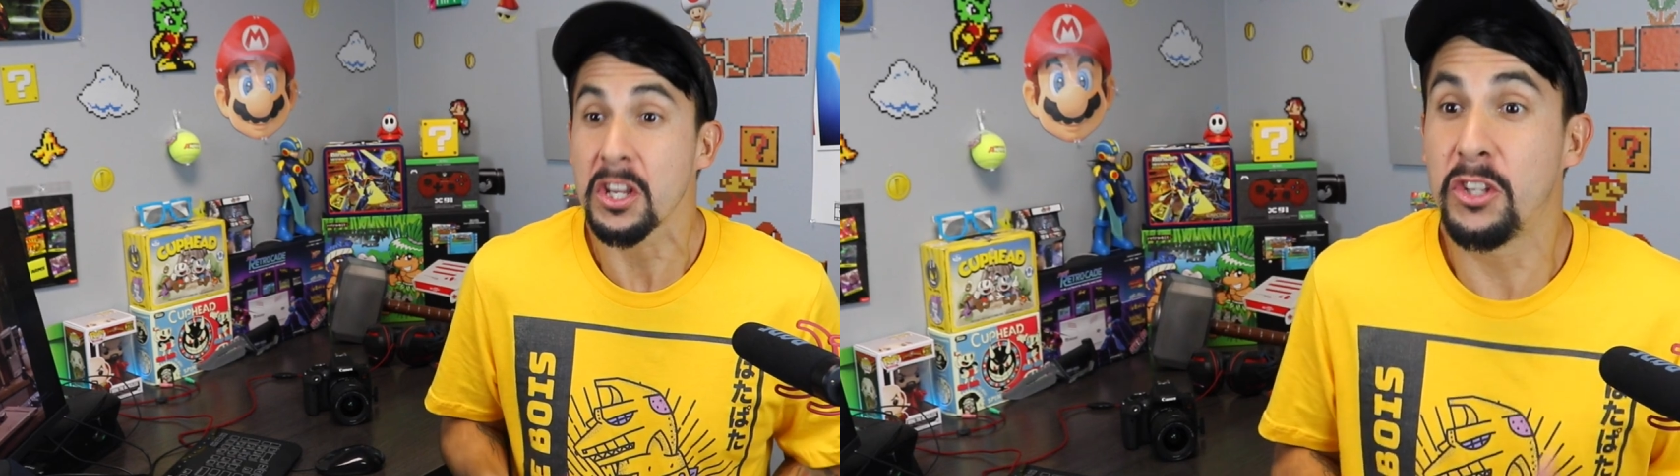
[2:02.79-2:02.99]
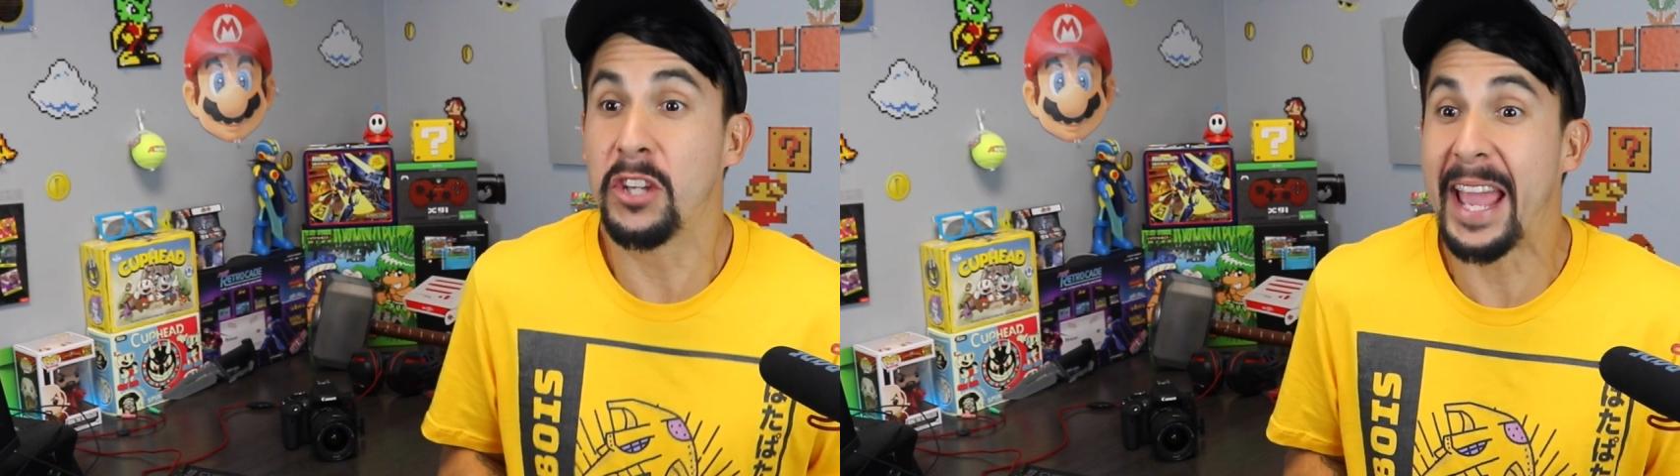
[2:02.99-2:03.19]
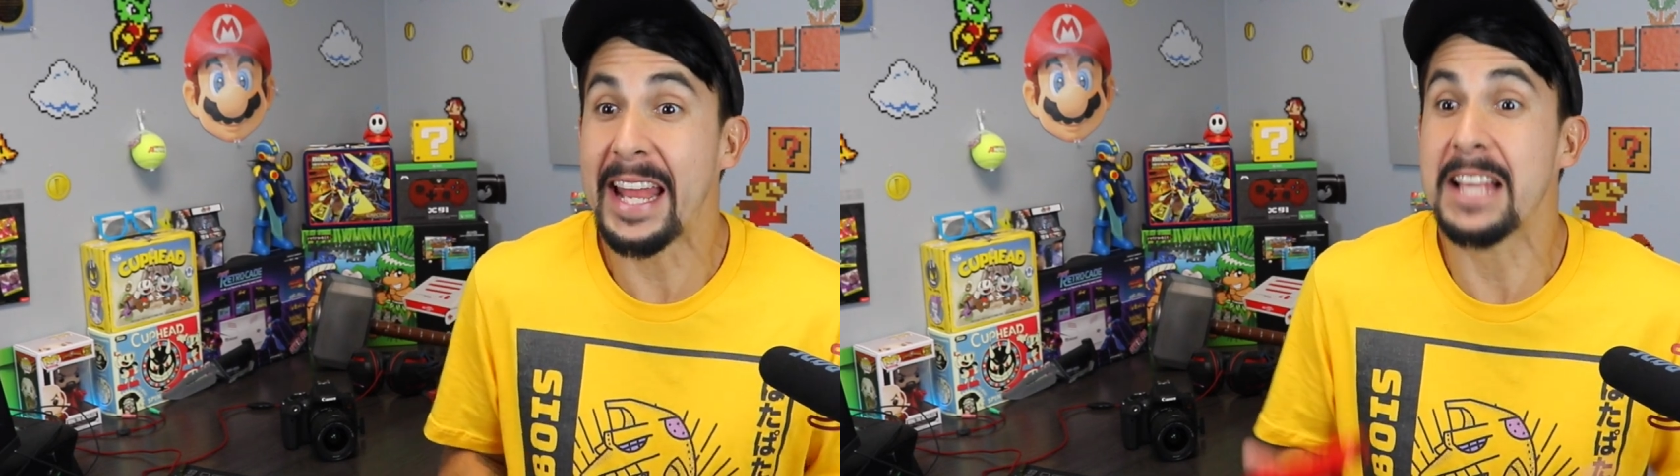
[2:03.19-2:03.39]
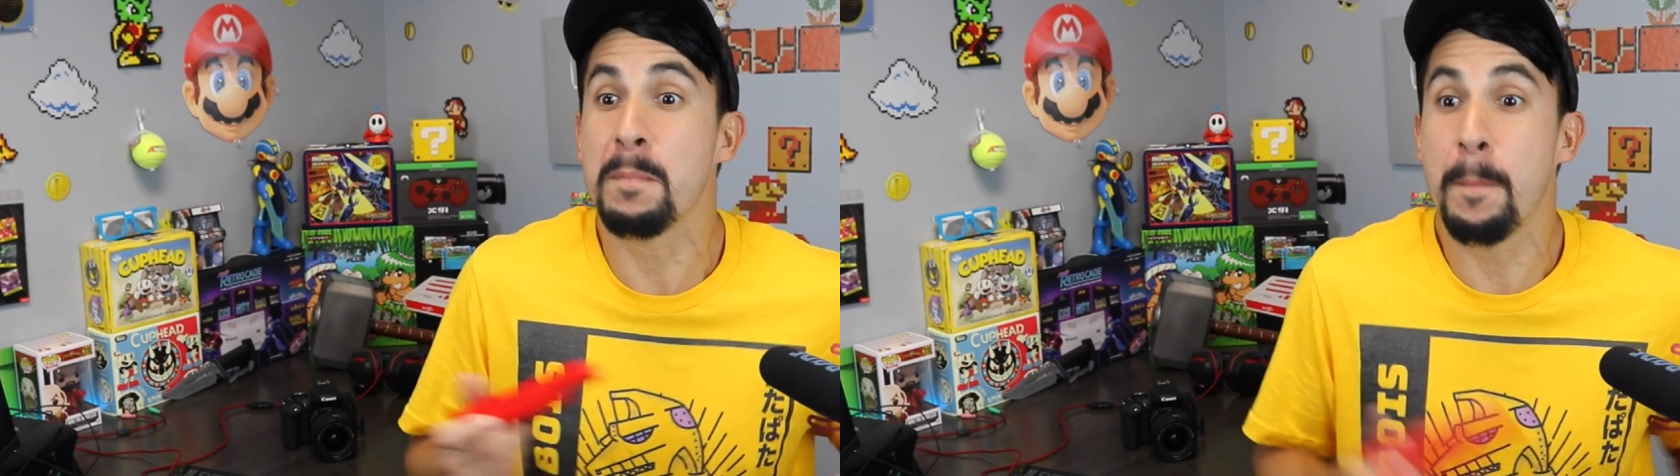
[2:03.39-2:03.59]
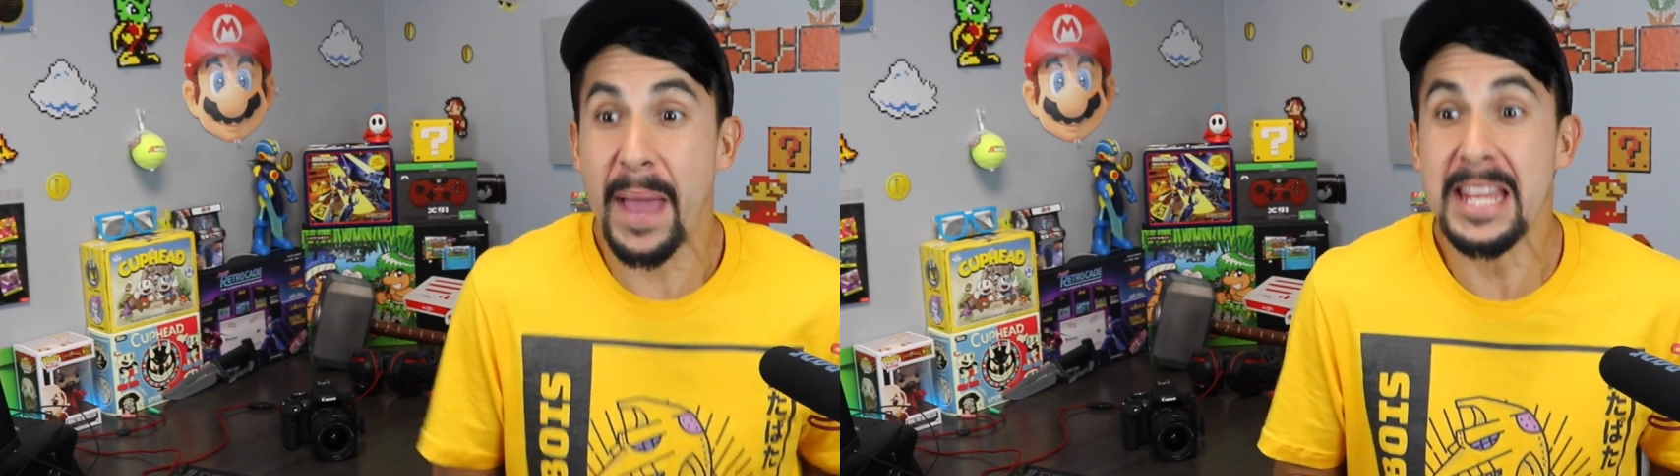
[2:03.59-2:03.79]
to get
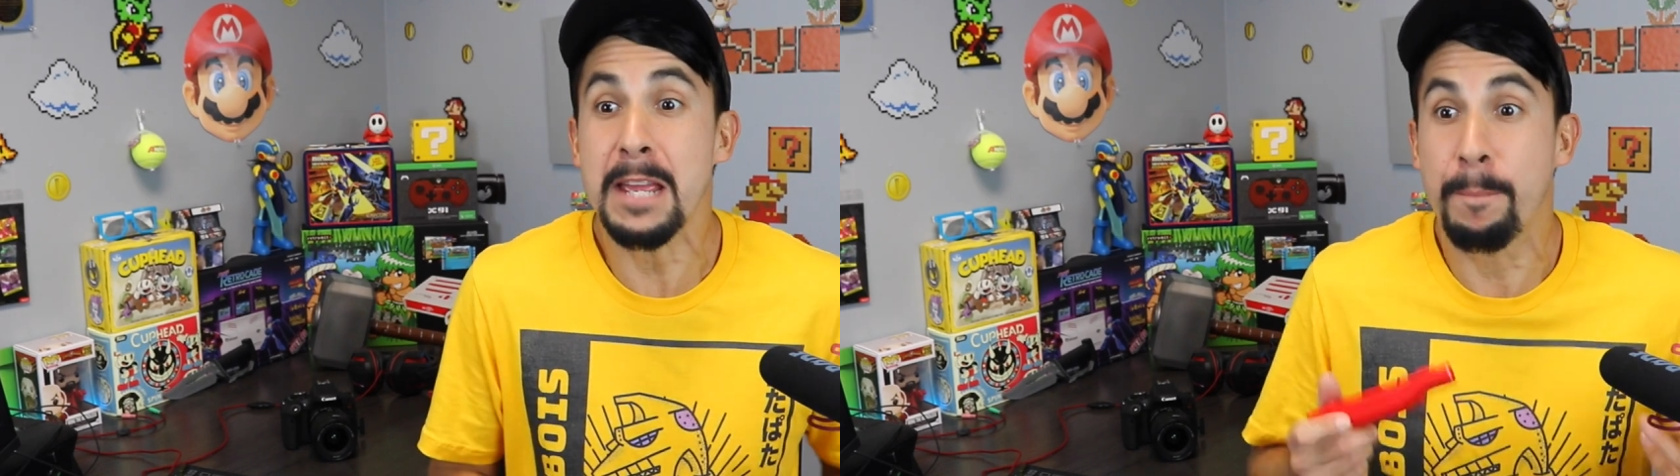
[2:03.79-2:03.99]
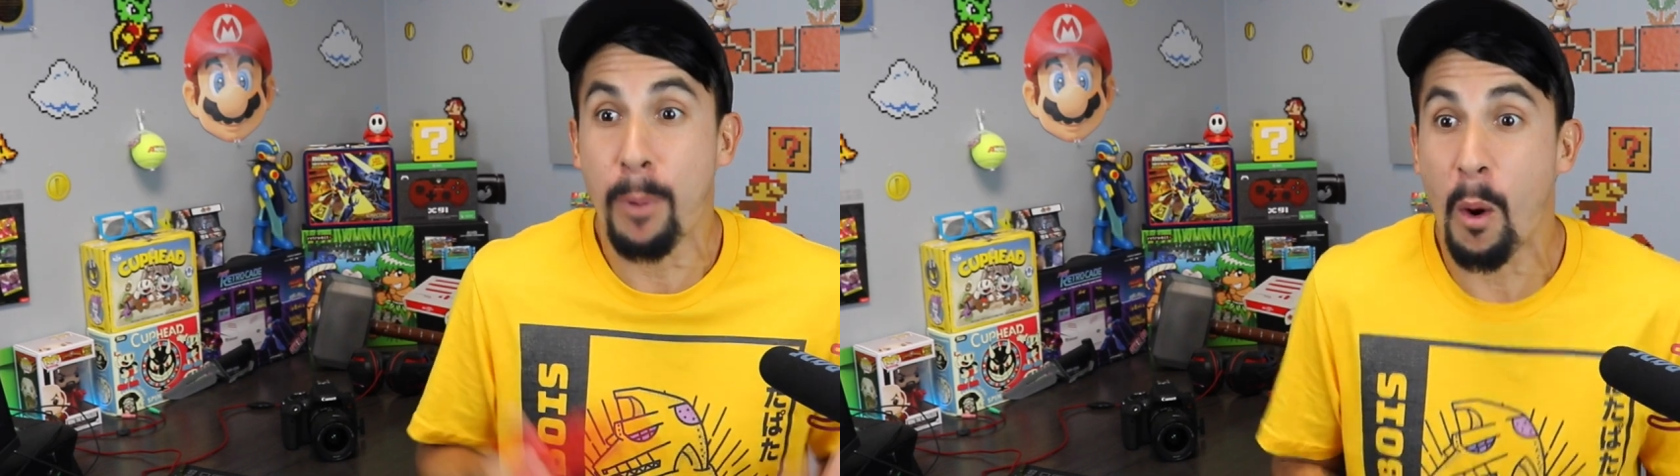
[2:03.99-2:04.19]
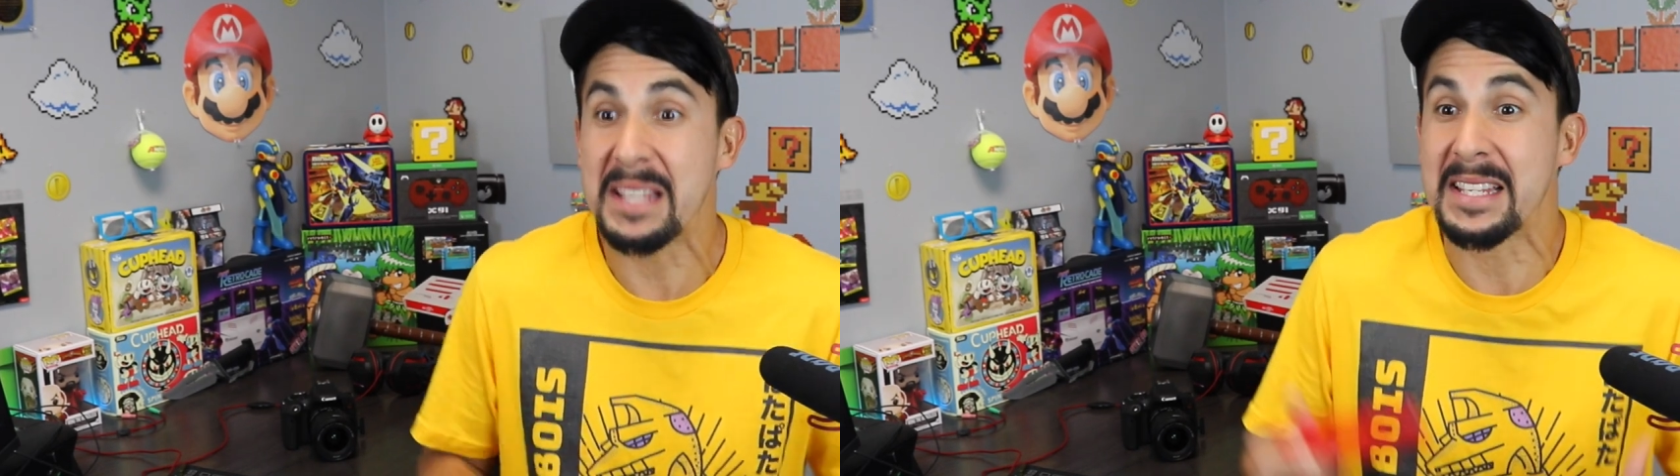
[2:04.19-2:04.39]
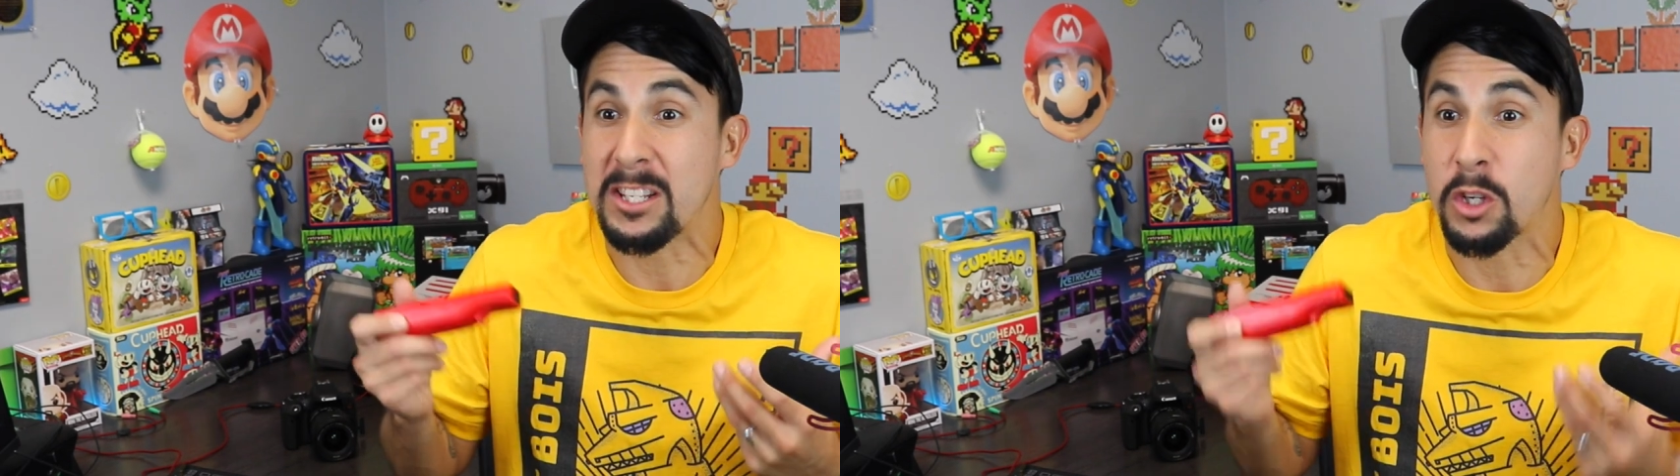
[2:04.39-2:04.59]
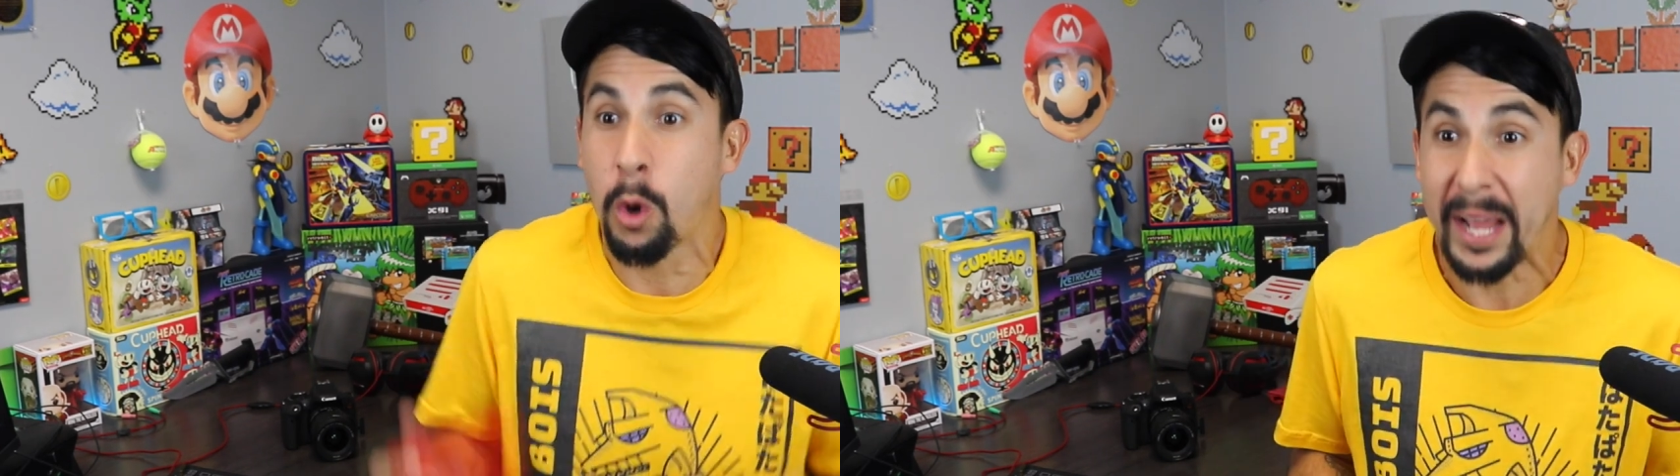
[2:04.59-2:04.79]
as many boys
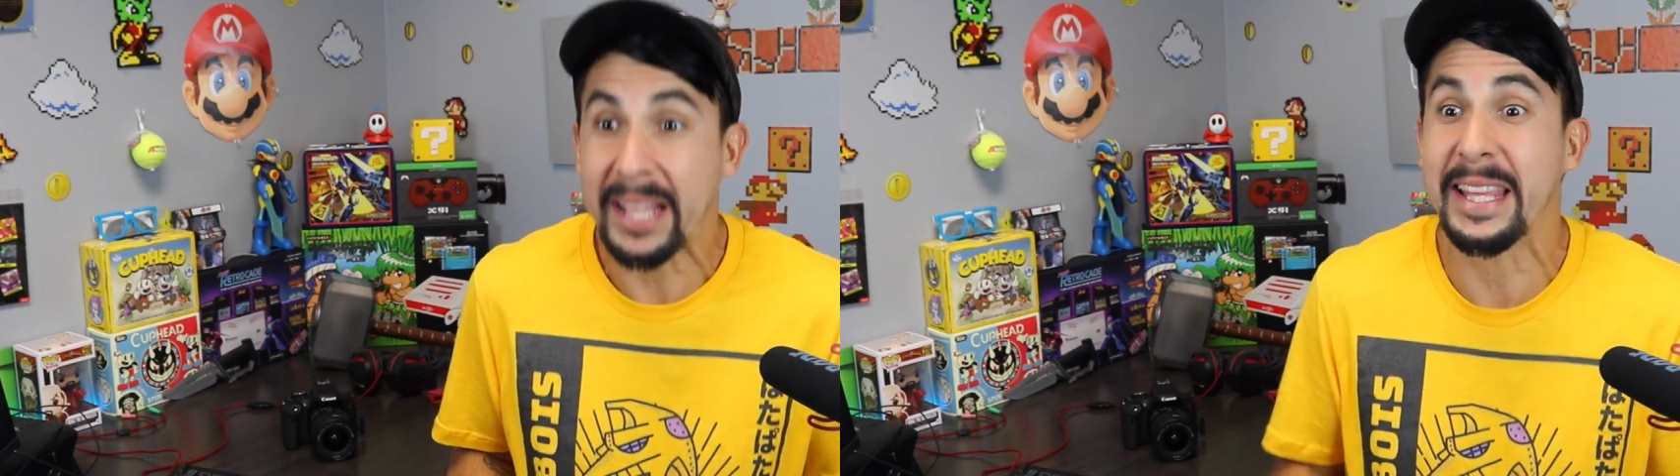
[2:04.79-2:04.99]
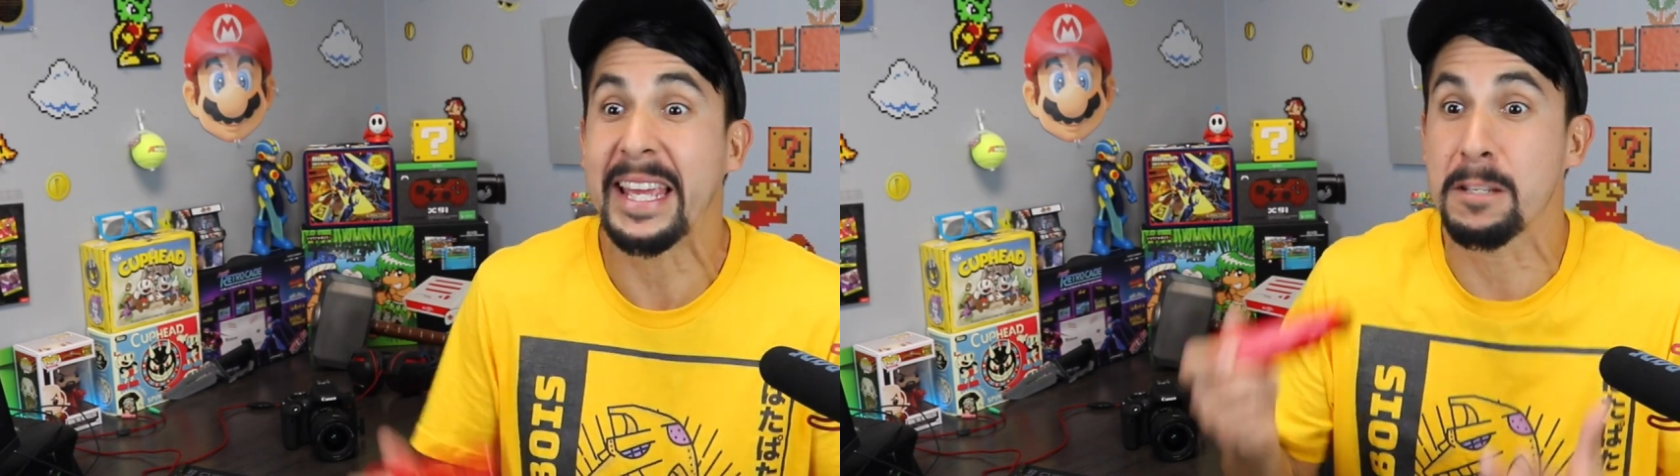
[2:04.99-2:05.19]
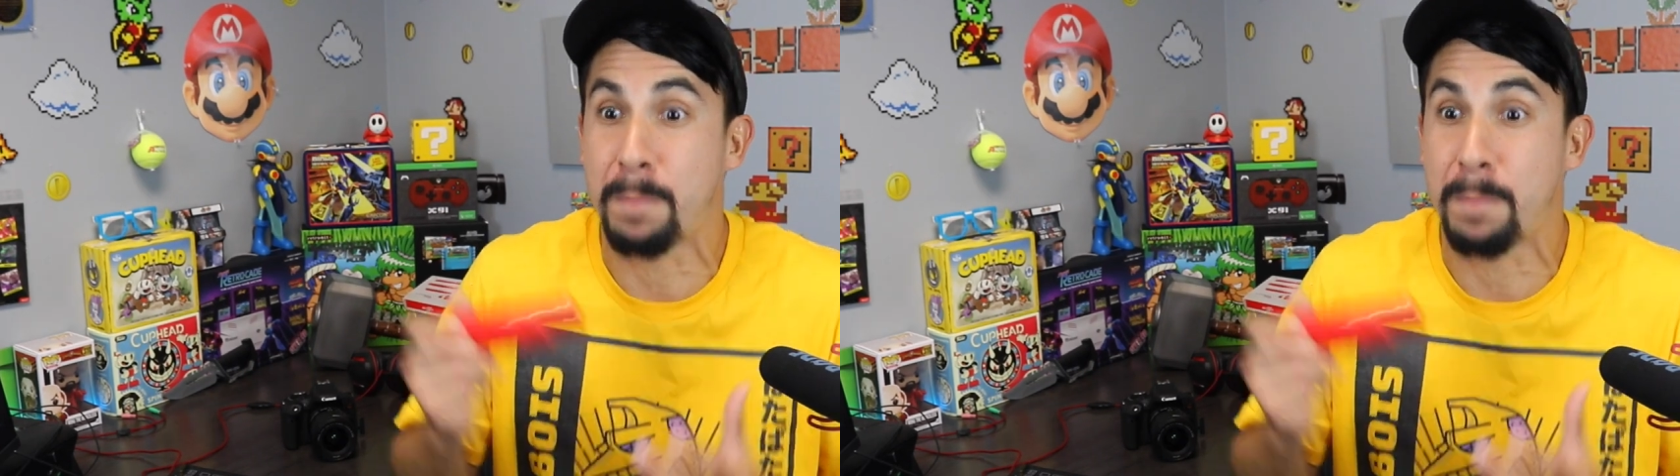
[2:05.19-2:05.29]
as quickly as